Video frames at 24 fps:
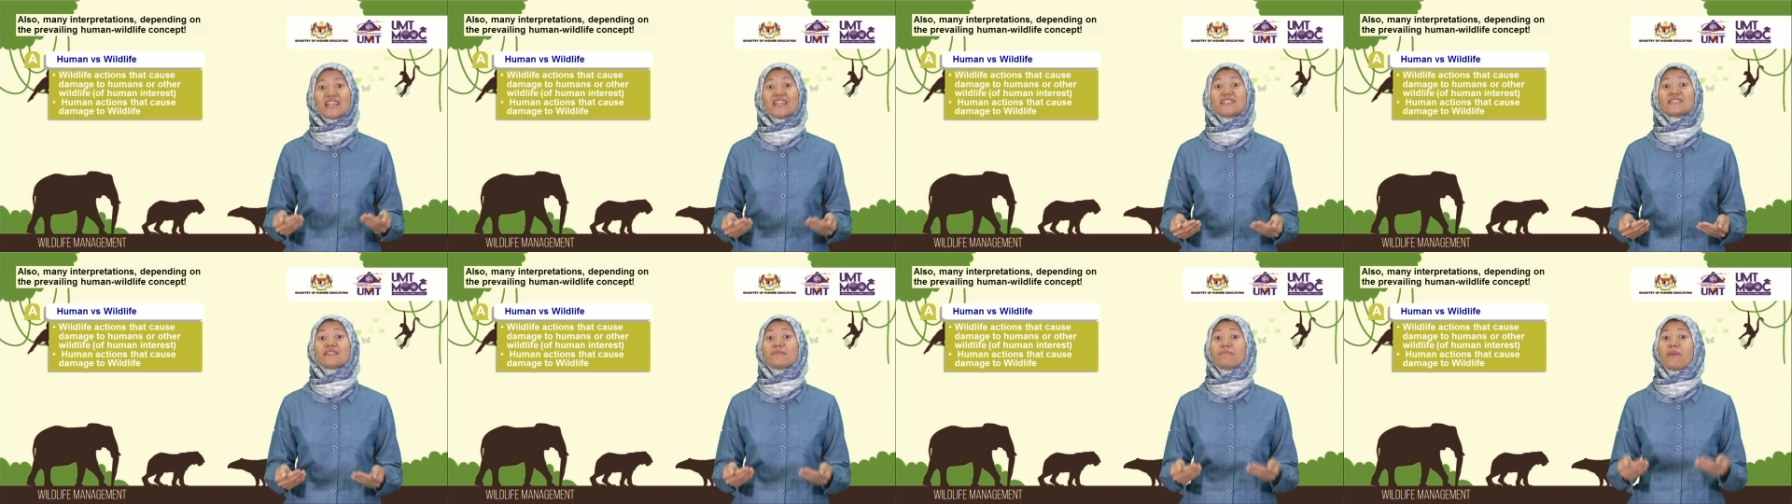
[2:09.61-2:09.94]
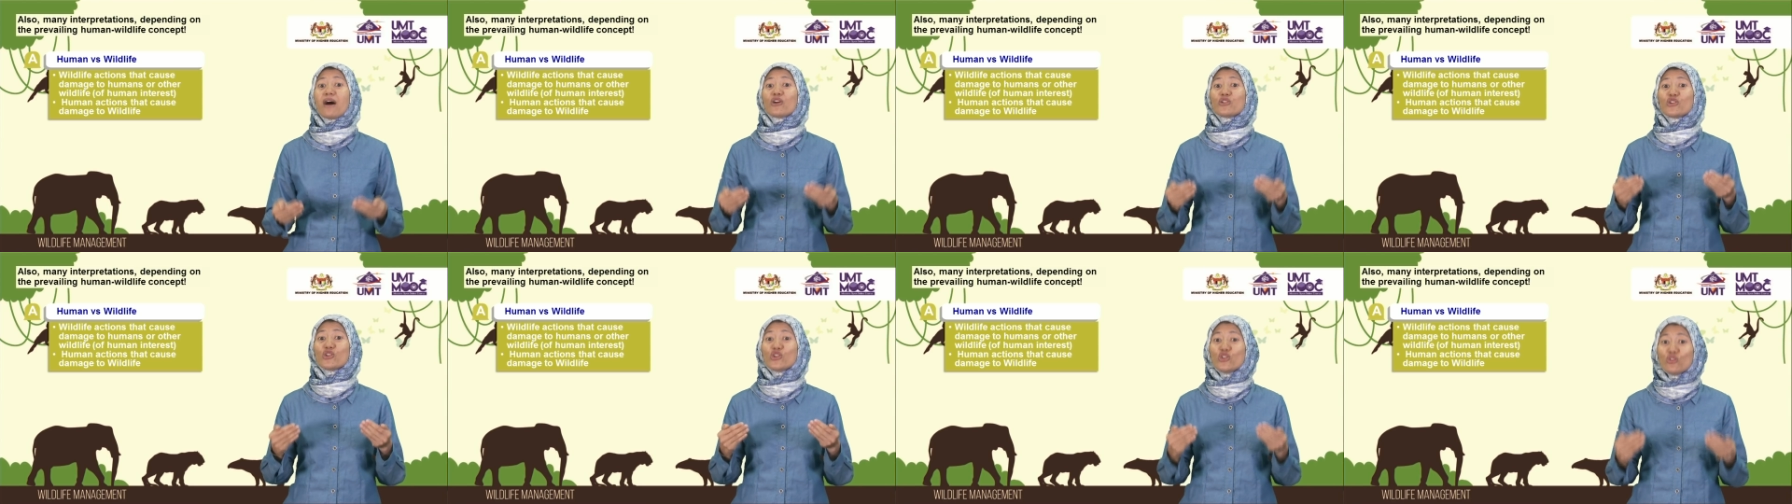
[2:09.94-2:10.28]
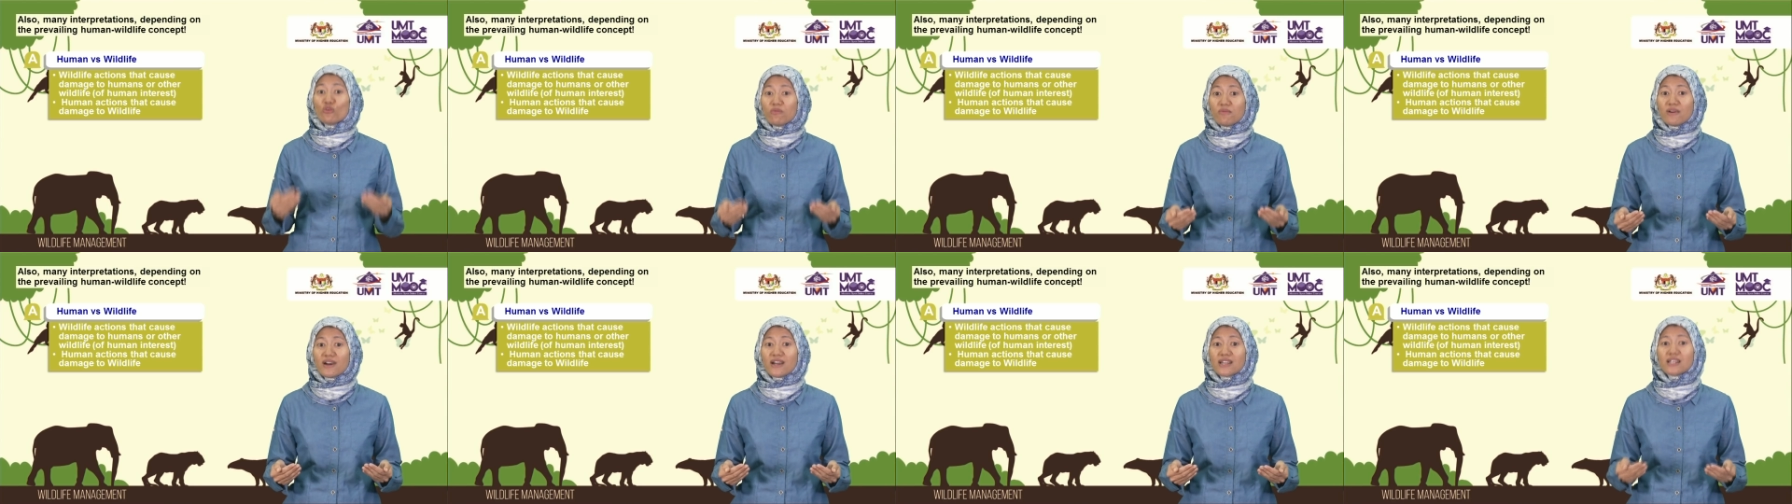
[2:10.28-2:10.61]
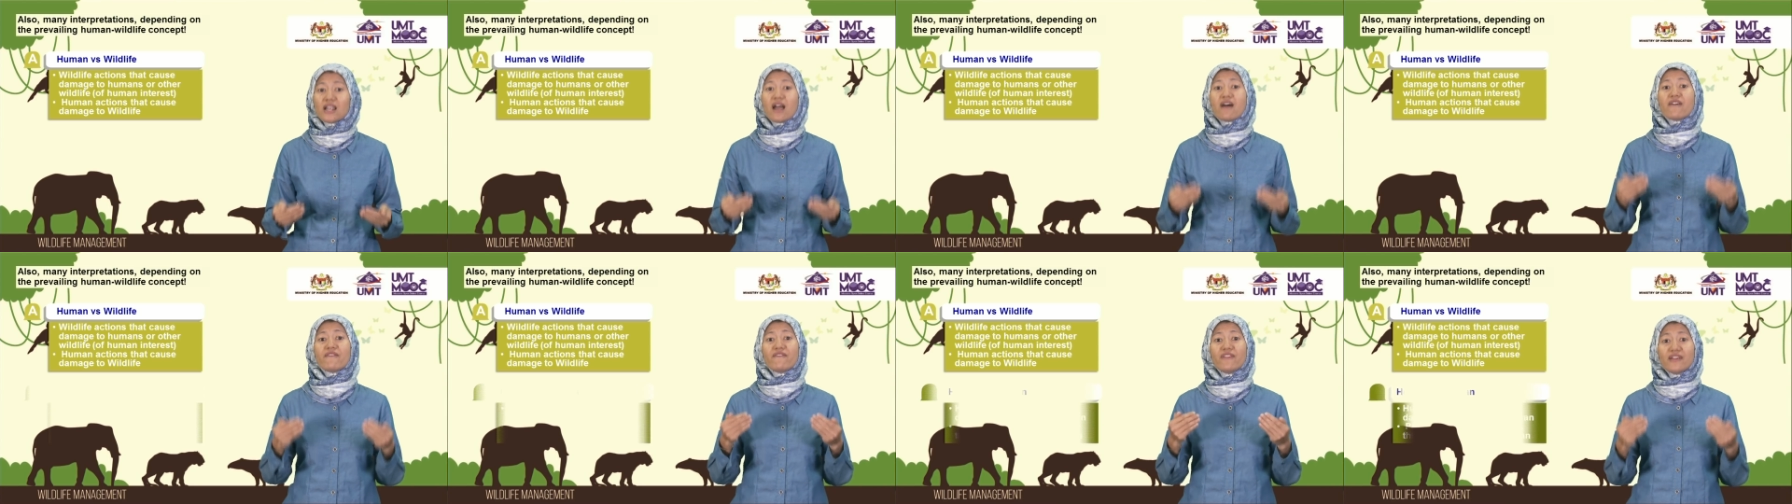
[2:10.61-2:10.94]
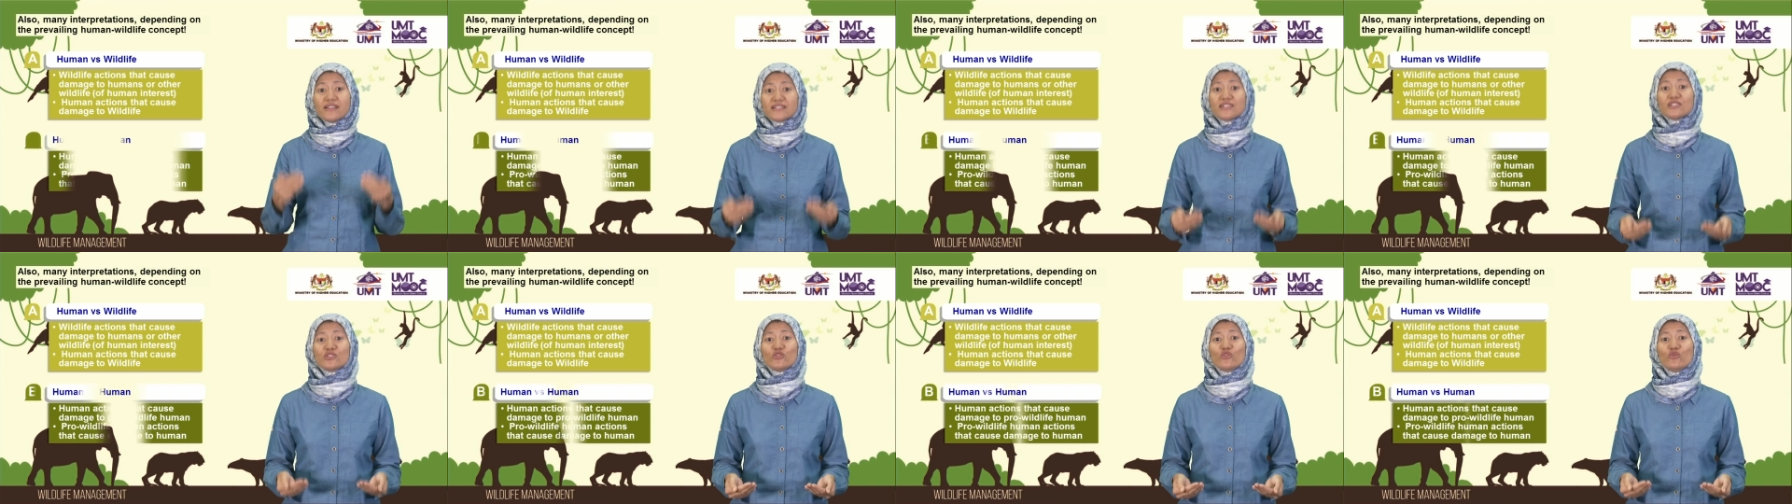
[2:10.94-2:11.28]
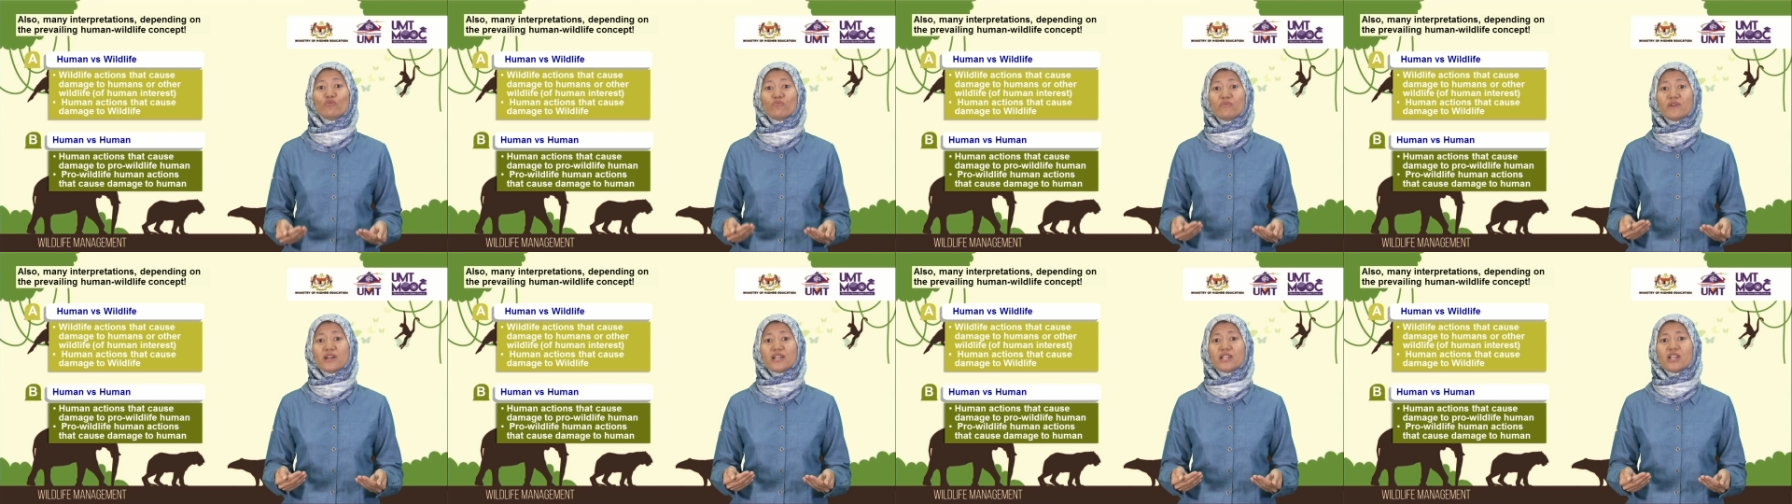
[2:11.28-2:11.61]
it's about human versus
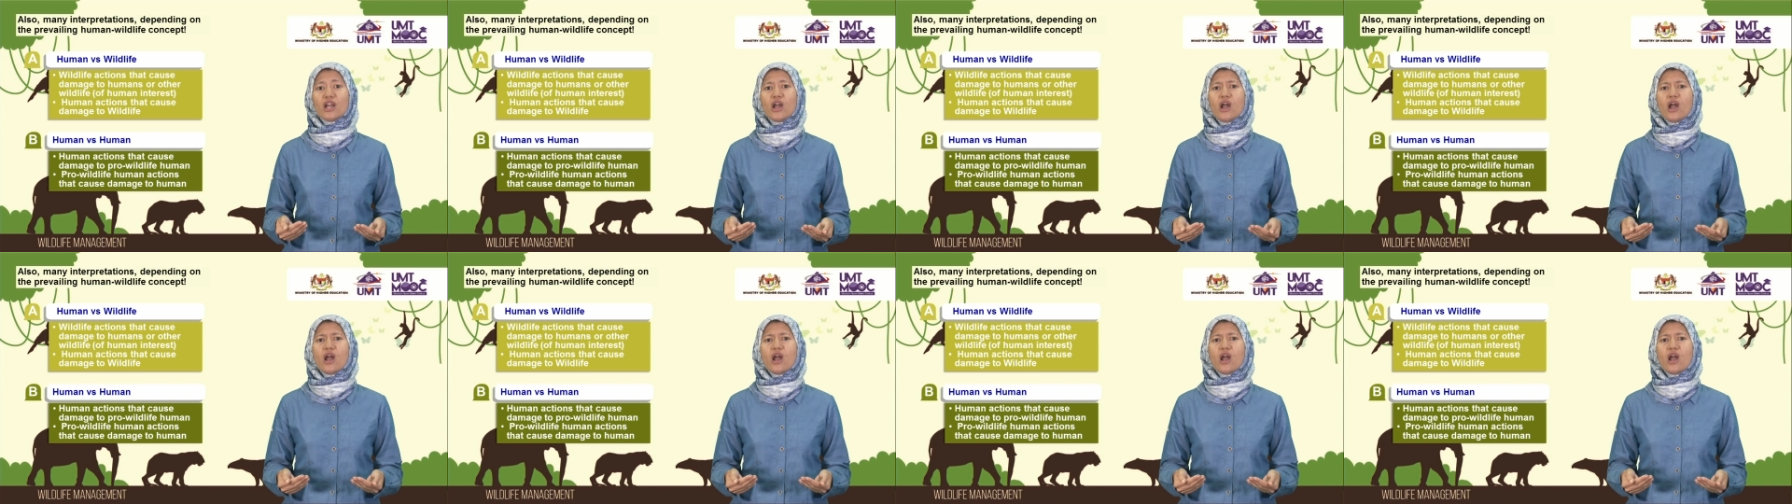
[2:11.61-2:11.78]
human